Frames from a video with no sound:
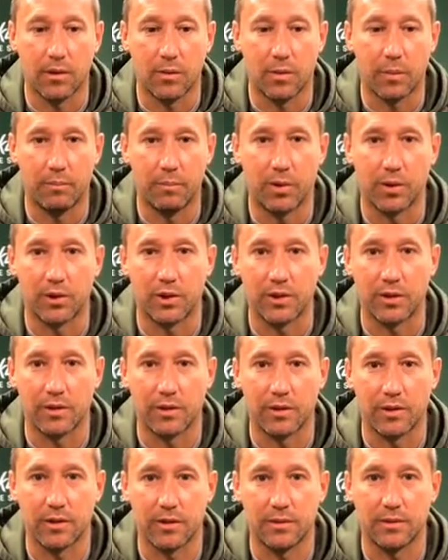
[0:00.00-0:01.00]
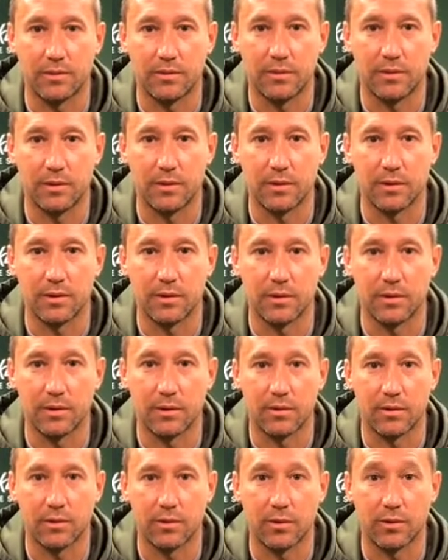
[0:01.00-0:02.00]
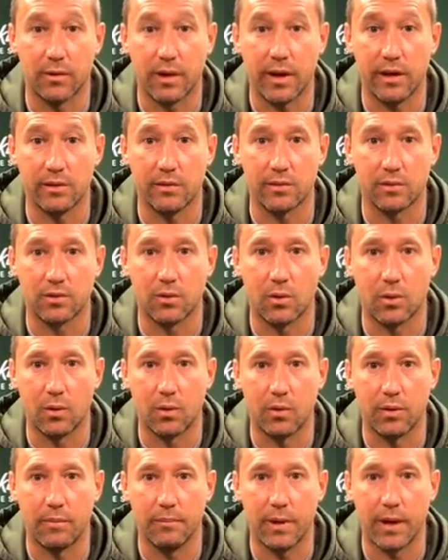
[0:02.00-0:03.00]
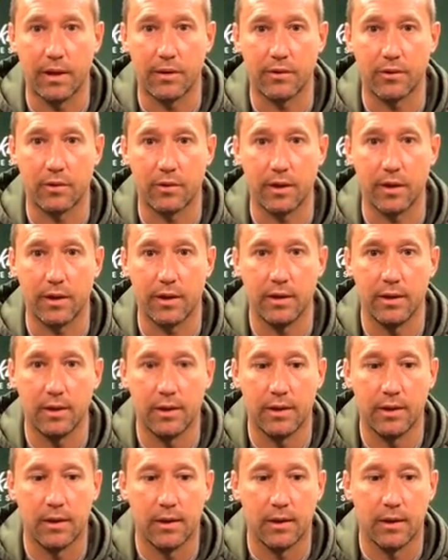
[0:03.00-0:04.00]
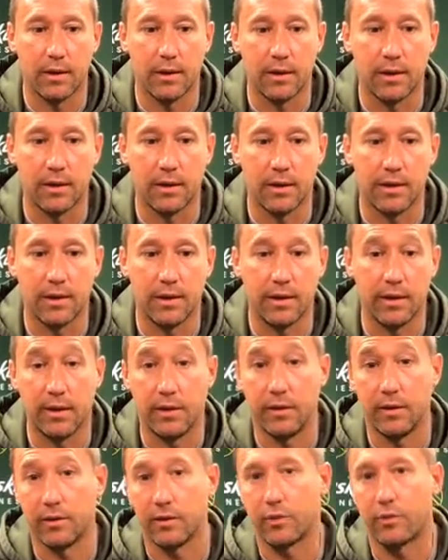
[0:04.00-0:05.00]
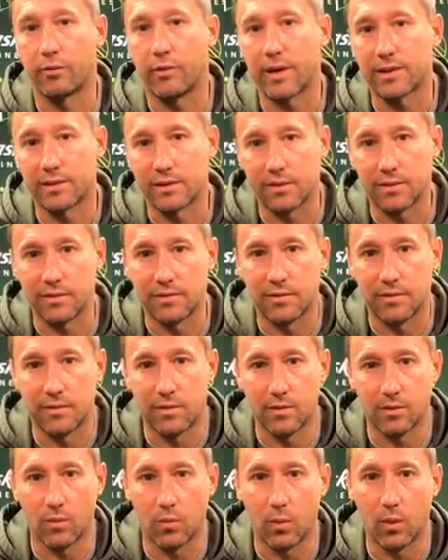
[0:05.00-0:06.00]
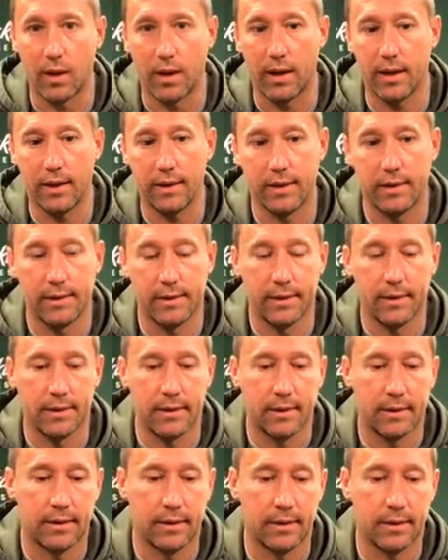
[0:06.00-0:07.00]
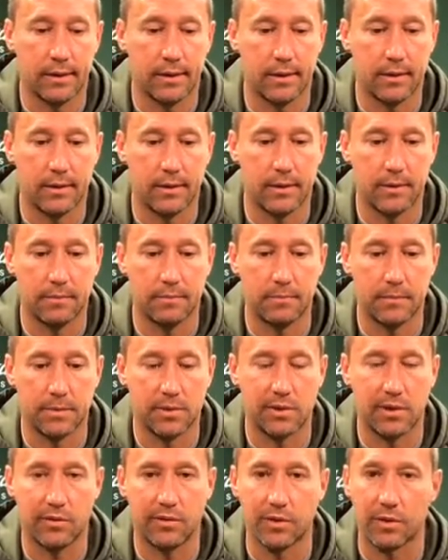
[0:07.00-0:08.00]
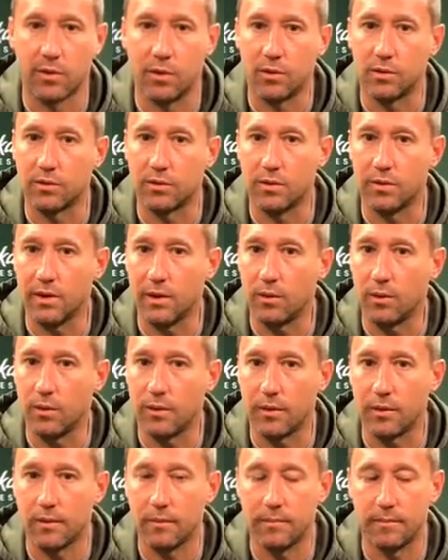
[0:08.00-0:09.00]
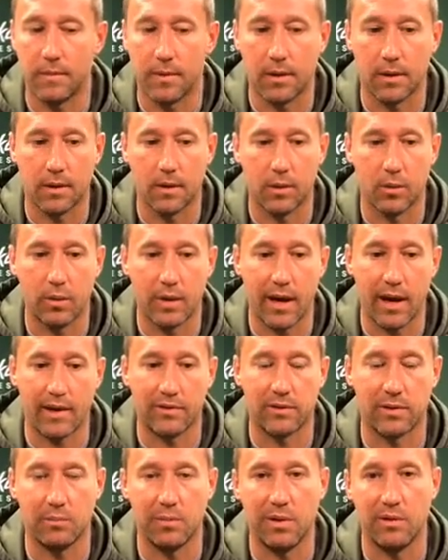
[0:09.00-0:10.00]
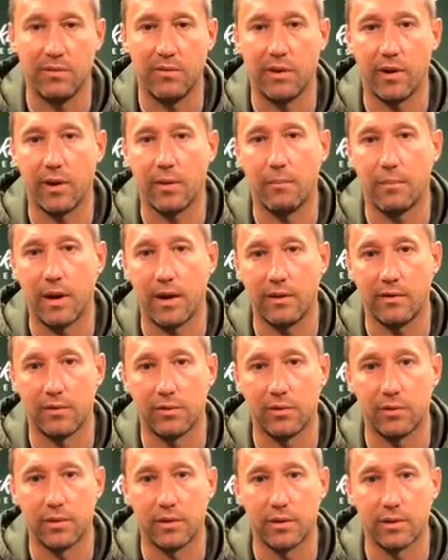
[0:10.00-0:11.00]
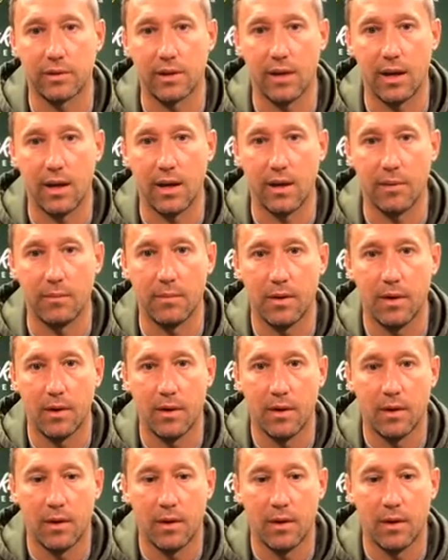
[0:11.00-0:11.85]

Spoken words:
we're pushing to create and score and penetrate in an aggressive way, it's difficult to deal with. We have to be very mindful in this game